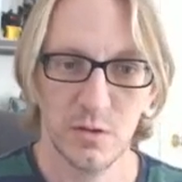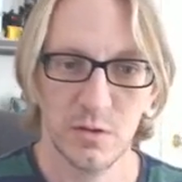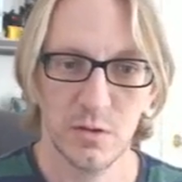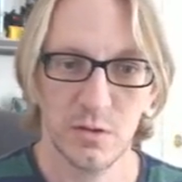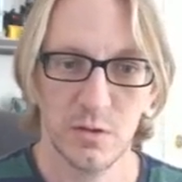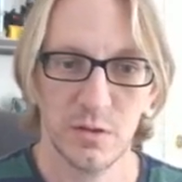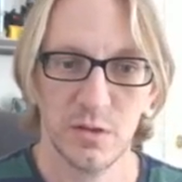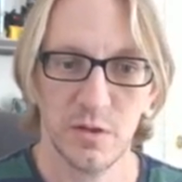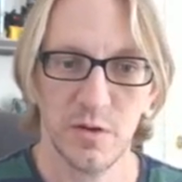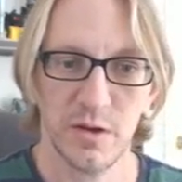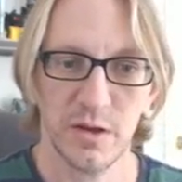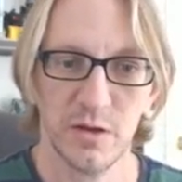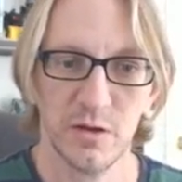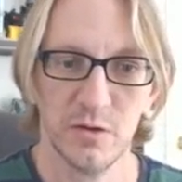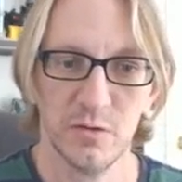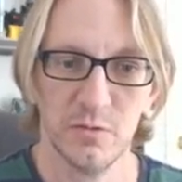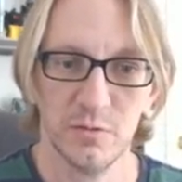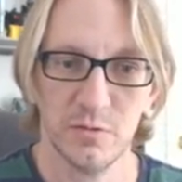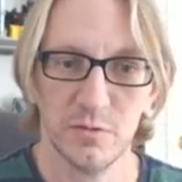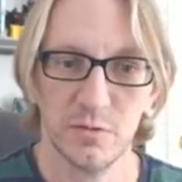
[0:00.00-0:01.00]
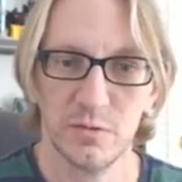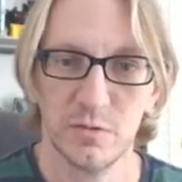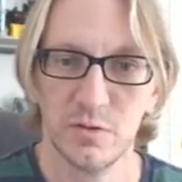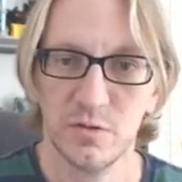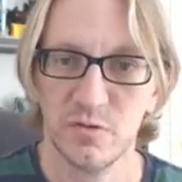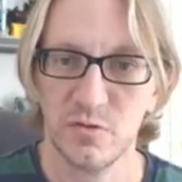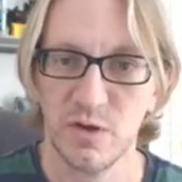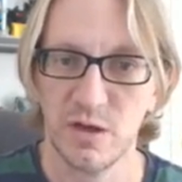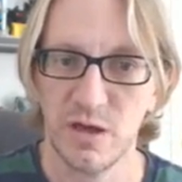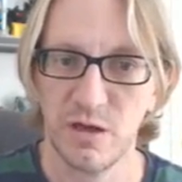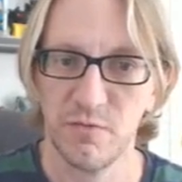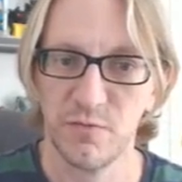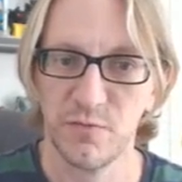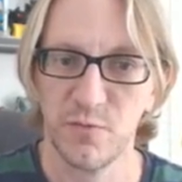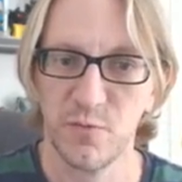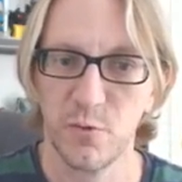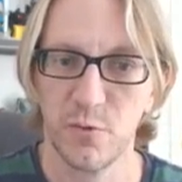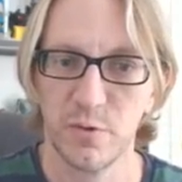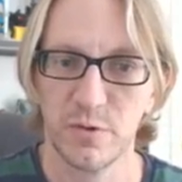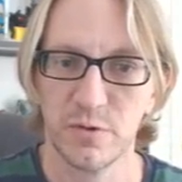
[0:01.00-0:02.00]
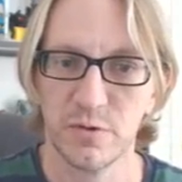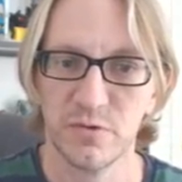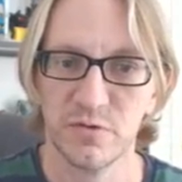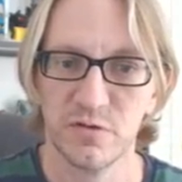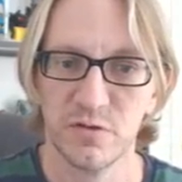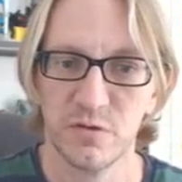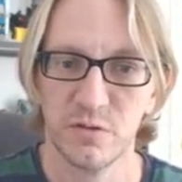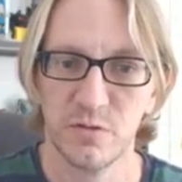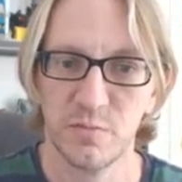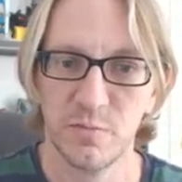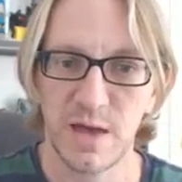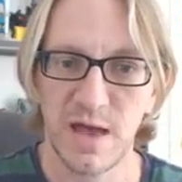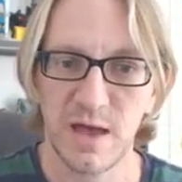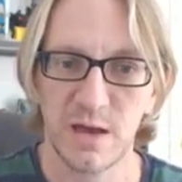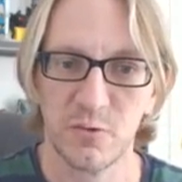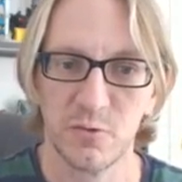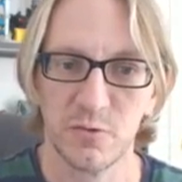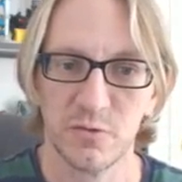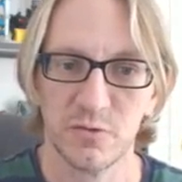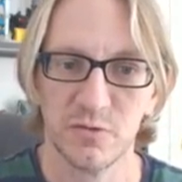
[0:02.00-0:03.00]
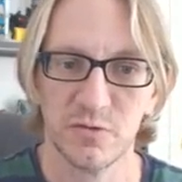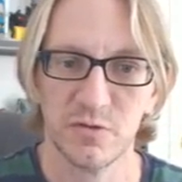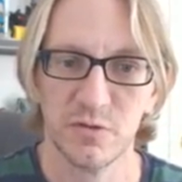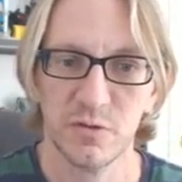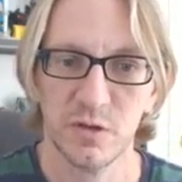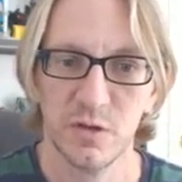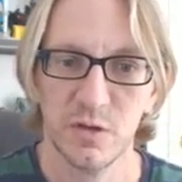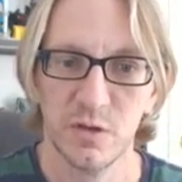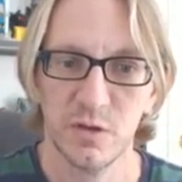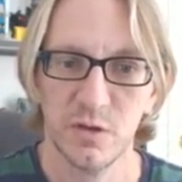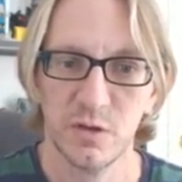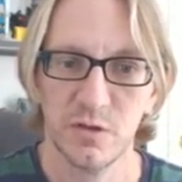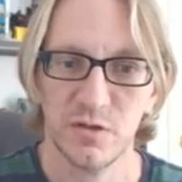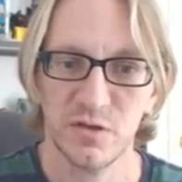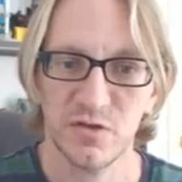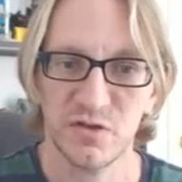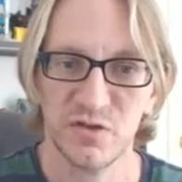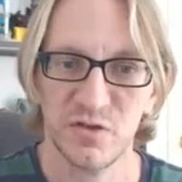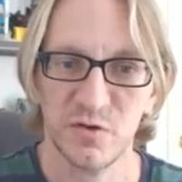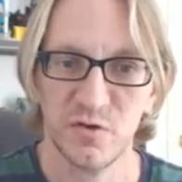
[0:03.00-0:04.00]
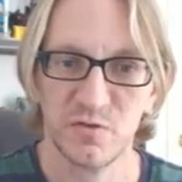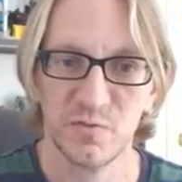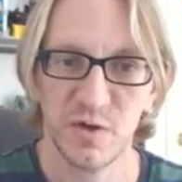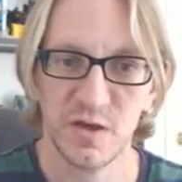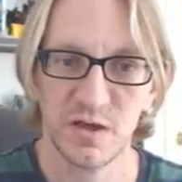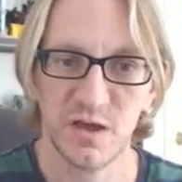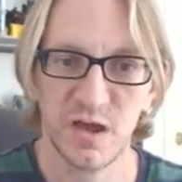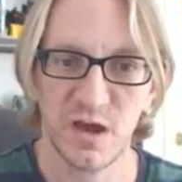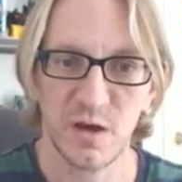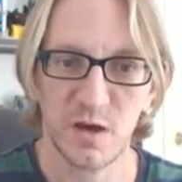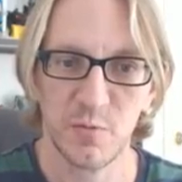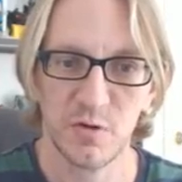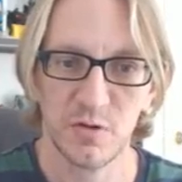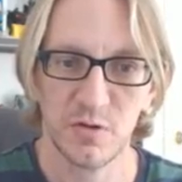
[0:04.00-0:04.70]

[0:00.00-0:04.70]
There we go. So I got forwards, backwards. This steers my camera.